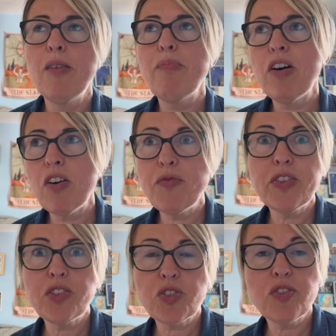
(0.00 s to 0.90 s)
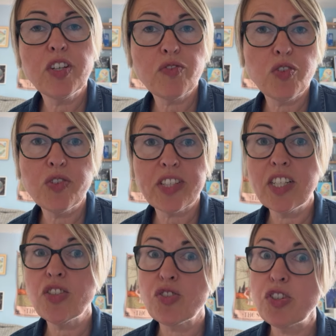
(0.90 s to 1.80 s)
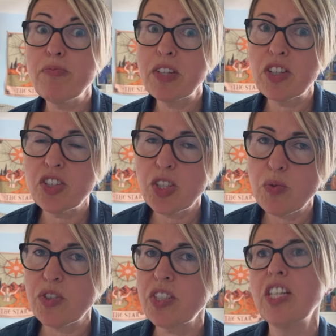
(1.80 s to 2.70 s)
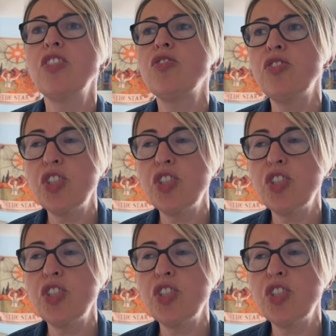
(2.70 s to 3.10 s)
part of the story, of course, is true, because she was dangerous,